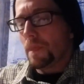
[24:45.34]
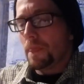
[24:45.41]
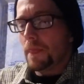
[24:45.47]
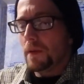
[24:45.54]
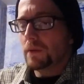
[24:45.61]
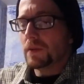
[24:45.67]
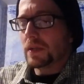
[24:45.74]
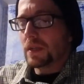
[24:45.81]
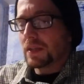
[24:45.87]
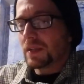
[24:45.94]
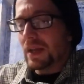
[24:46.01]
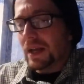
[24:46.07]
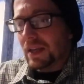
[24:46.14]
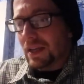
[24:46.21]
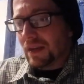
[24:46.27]
There's an
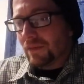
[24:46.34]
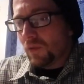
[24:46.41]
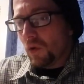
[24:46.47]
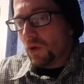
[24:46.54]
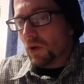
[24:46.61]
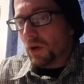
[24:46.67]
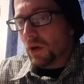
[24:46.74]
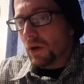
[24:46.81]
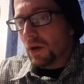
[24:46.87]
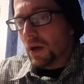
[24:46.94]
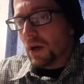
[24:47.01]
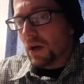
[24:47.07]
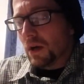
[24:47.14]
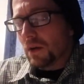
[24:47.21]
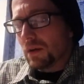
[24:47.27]
executive
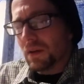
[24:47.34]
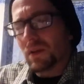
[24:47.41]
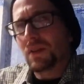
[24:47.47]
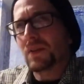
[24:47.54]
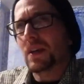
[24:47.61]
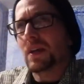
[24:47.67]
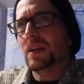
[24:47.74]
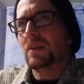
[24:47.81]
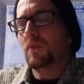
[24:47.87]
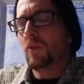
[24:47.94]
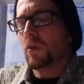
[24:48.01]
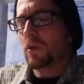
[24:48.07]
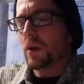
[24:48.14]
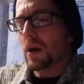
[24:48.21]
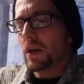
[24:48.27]
order,
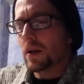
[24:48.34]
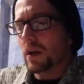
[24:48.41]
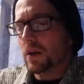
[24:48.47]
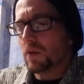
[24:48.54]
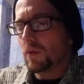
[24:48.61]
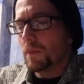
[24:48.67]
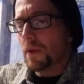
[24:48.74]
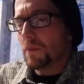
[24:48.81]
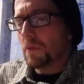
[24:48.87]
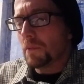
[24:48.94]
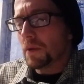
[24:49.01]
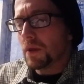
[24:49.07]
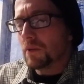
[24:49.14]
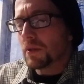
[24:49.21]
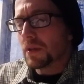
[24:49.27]
I don't remember,
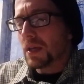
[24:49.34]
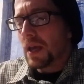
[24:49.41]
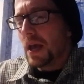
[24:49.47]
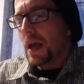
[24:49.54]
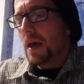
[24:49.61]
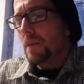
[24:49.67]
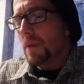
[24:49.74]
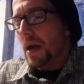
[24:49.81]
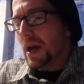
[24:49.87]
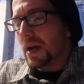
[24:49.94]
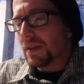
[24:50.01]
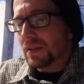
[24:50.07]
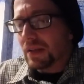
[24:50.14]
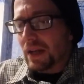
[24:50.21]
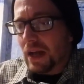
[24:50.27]
but it was
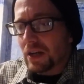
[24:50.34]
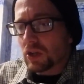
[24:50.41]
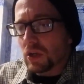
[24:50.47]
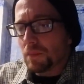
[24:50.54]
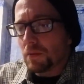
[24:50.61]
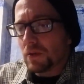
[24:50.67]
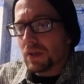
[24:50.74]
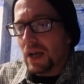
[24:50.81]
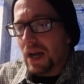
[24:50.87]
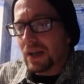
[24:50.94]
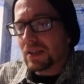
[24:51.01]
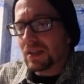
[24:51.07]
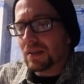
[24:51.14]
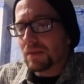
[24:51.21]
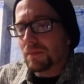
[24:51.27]
passed that actually
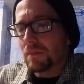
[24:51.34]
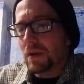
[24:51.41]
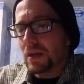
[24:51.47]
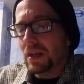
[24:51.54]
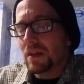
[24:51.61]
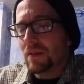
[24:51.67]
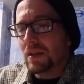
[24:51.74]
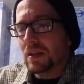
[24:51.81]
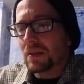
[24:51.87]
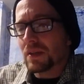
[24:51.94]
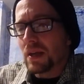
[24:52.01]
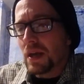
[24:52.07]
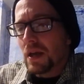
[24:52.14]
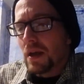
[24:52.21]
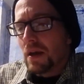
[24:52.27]
protects many of
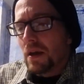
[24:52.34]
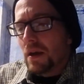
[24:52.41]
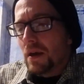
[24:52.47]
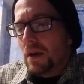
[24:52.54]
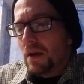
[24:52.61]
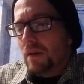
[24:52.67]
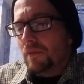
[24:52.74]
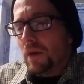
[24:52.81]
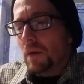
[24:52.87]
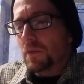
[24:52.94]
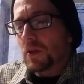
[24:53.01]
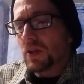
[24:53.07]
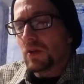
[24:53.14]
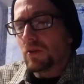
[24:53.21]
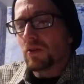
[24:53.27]
these
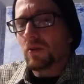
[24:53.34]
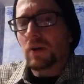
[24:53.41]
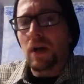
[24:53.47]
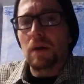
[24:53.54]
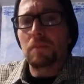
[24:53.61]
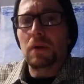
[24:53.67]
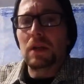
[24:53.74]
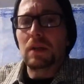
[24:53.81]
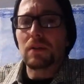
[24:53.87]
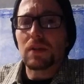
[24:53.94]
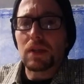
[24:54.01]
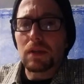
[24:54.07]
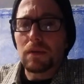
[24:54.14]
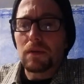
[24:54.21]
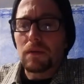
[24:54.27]
pharmaceutical companies